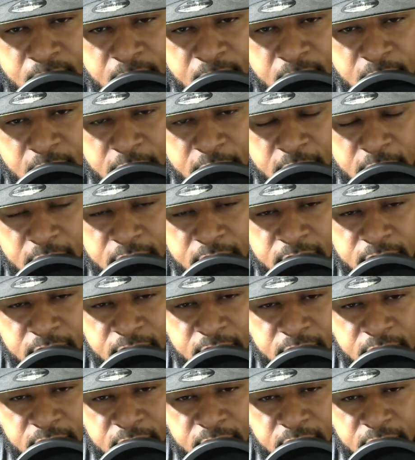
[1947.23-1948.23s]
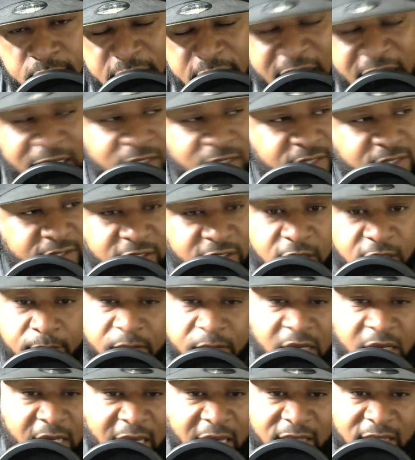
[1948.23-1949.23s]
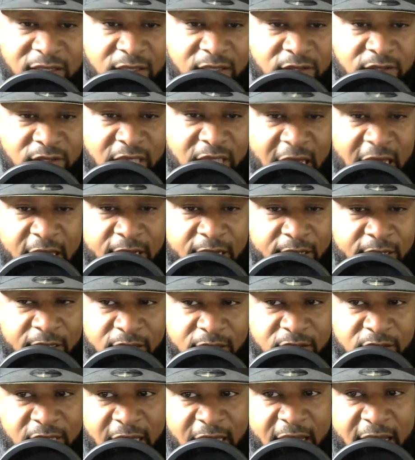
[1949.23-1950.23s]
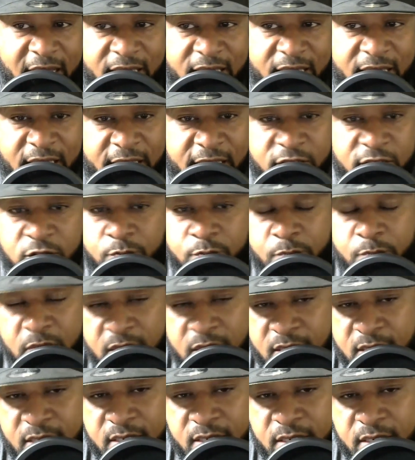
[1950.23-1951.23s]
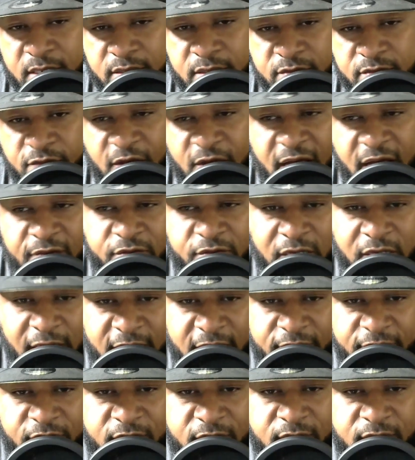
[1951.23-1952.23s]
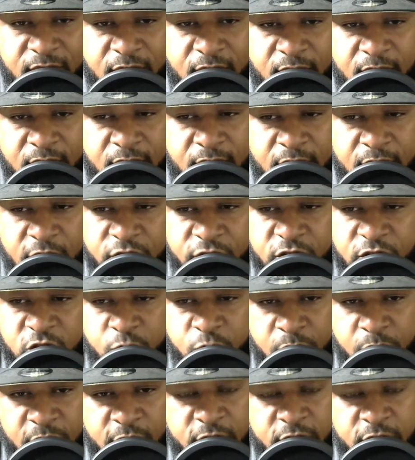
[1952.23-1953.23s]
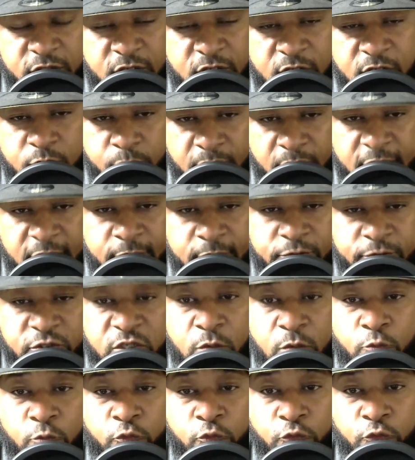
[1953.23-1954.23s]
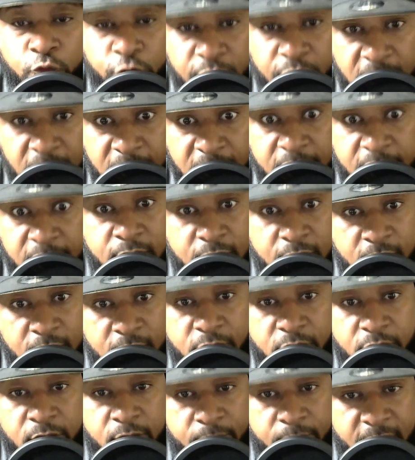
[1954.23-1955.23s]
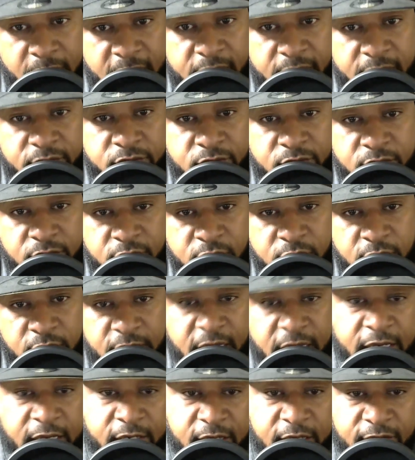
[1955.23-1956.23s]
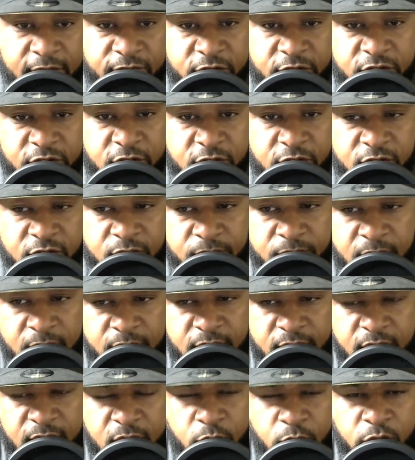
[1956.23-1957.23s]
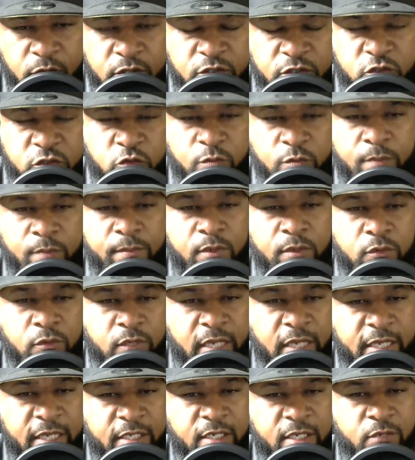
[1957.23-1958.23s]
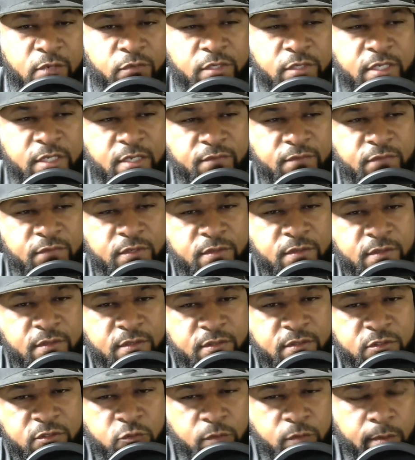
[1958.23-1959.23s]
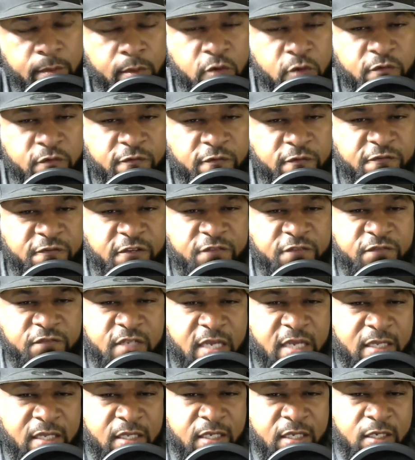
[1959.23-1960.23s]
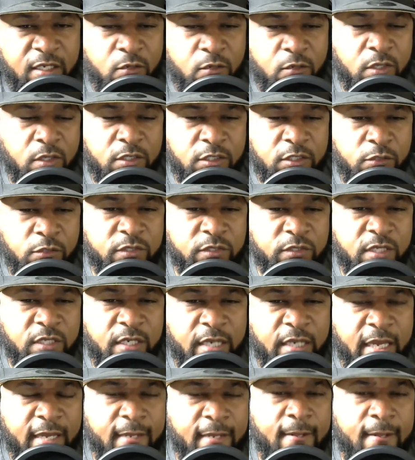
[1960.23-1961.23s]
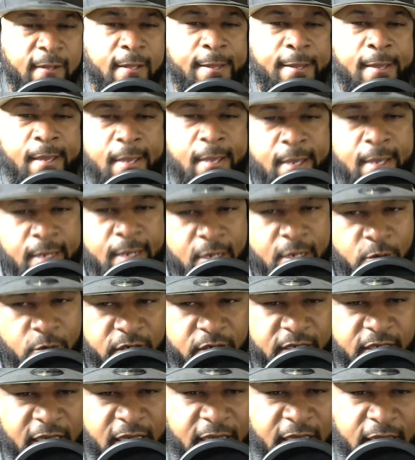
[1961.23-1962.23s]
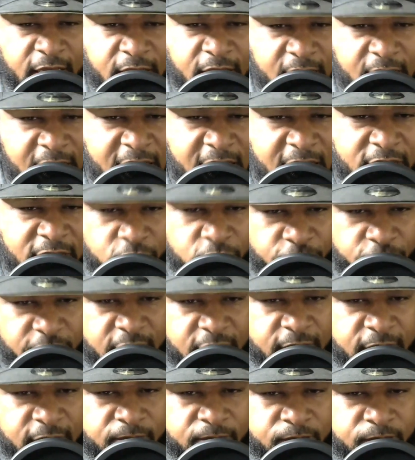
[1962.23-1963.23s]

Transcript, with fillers: You know? That's, to me, that's exciting. This guy has speed. He's 5'11". He's experienced, and he's played with some really good cornerbacks in that Denver system. I think they won a Super Bowl that year with Denver. Super Bowl 50, I think it was. He was in that. He won the game. He has a ring.